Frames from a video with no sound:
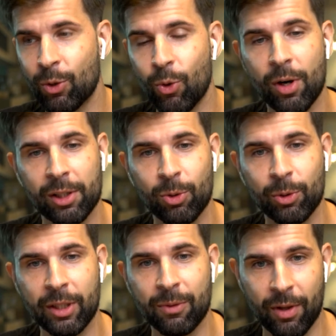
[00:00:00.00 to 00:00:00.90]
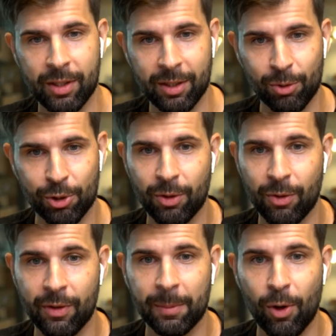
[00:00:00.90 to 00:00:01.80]
who are looking for the solution to
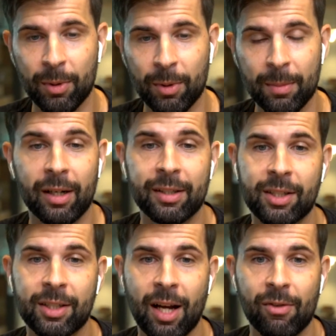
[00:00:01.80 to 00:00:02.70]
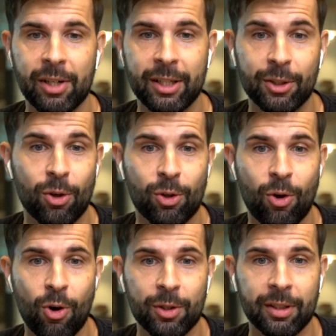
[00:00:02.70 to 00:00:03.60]
their problem are discovering your
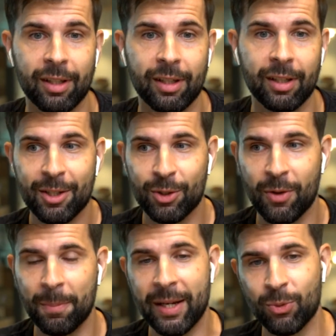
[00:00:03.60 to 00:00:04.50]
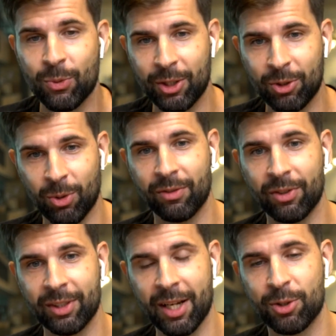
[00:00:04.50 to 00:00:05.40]
content. So the best way to
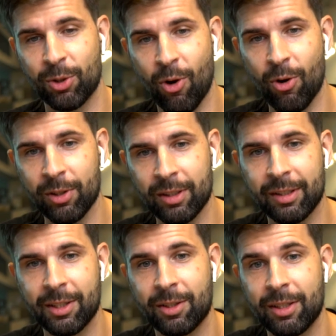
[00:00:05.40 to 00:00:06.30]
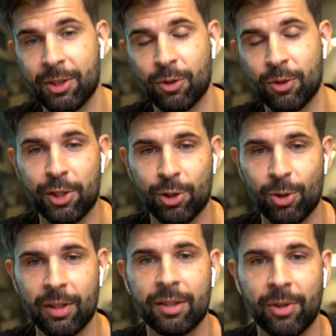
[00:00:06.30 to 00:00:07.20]
advertise your content is to make
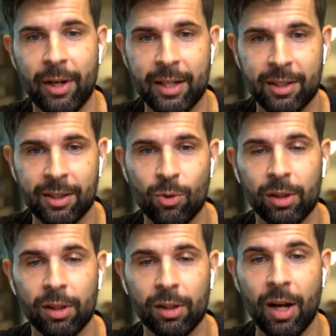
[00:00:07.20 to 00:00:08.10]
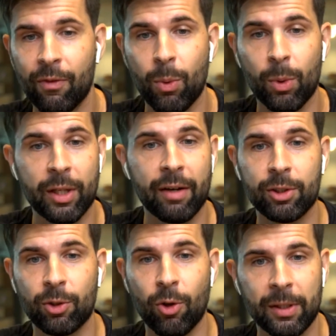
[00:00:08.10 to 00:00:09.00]
sure that it ranks in Google for
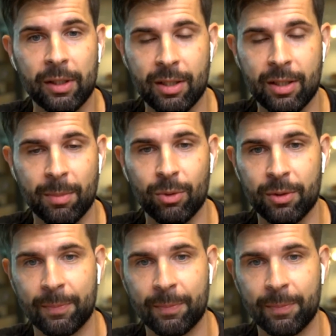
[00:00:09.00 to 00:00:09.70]
whatever topic is about.